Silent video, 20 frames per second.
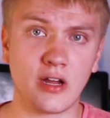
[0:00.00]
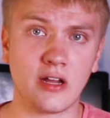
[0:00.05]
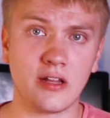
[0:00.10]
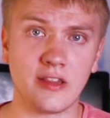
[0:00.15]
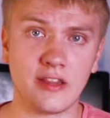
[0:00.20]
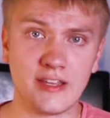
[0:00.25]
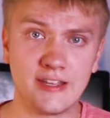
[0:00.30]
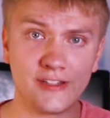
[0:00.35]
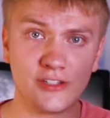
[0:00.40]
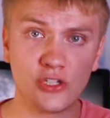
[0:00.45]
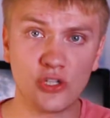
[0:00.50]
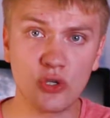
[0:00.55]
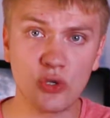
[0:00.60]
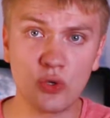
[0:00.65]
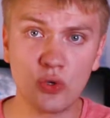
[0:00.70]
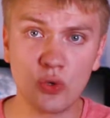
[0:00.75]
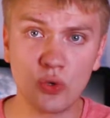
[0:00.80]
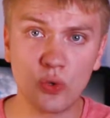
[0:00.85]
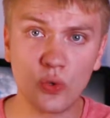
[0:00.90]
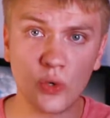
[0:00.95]
on the
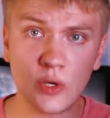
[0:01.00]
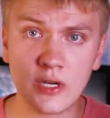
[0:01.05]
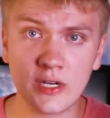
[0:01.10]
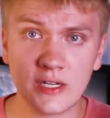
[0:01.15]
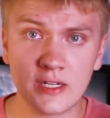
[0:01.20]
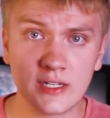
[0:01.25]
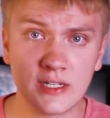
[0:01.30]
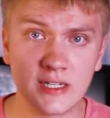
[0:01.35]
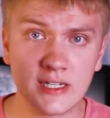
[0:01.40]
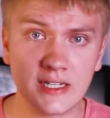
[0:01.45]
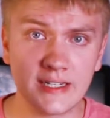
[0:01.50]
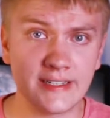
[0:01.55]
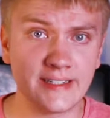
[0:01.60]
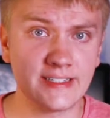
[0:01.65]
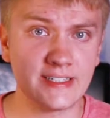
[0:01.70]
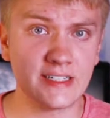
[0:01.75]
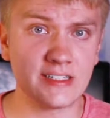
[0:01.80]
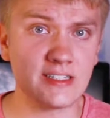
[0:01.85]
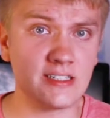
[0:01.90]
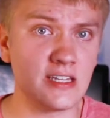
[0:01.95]
2
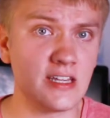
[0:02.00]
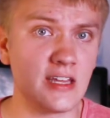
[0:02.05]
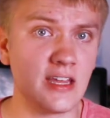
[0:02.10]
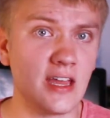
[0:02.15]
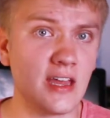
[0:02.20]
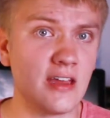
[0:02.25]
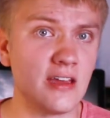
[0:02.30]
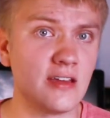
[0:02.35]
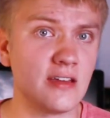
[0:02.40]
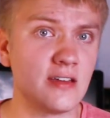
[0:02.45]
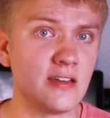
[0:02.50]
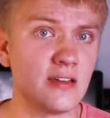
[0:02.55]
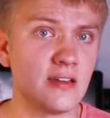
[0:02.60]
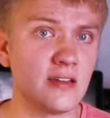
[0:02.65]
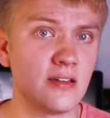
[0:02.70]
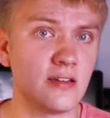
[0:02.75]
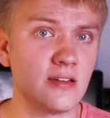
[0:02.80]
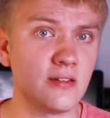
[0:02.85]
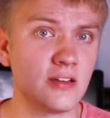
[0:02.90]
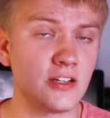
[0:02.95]
existing
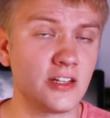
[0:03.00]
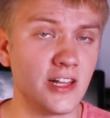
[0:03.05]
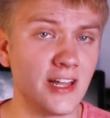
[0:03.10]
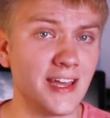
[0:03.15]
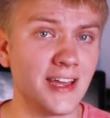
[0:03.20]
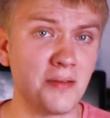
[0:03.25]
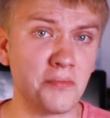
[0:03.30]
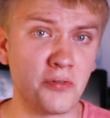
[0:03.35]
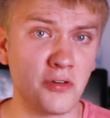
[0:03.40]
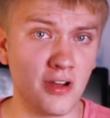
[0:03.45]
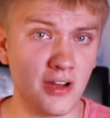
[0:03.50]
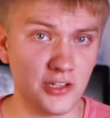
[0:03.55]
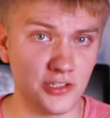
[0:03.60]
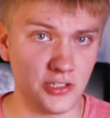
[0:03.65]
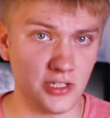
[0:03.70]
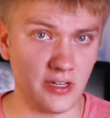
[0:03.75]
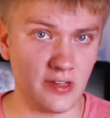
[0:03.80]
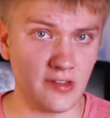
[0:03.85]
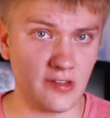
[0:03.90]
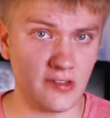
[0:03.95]
client
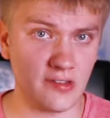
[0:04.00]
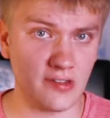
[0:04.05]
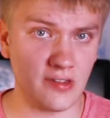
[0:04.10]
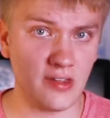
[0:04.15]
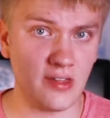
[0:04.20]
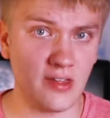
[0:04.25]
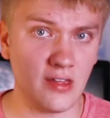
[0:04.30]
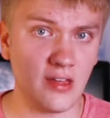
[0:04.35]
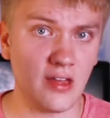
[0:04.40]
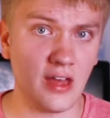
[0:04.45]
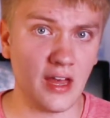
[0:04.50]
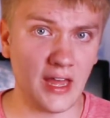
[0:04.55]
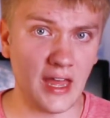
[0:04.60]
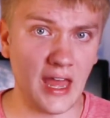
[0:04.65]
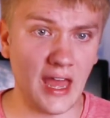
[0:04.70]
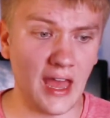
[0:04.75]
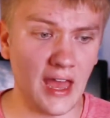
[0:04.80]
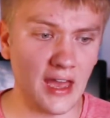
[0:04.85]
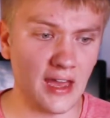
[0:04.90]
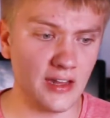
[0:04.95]
projects I
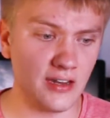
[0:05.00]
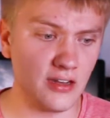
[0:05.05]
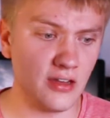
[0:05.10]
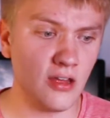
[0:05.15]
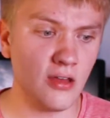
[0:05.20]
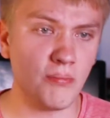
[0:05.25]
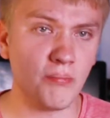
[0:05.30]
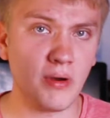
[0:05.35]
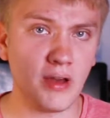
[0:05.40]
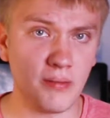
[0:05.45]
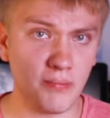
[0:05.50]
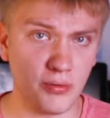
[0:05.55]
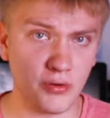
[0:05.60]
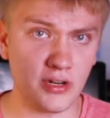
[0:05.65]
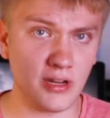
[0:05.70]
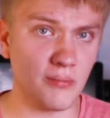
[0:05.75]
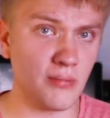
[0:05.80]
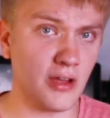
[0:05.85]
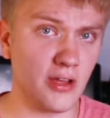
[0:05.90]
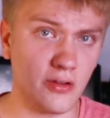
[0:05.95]
had by
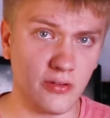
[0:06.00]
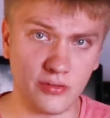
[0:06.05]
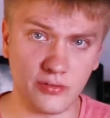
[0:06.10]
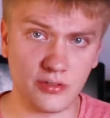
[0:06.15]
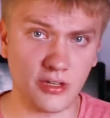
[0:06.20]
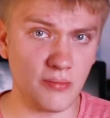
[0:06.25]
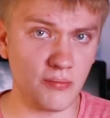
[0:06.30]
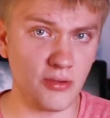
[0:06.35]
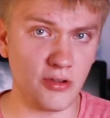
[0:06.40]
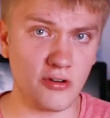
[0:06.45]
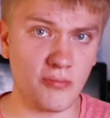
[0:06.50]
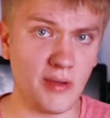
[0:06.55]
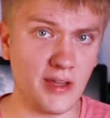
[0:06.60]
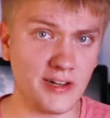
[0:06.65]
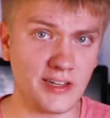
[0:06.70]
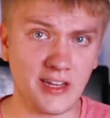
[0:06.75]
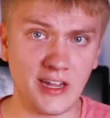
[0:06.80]
putting my old computer back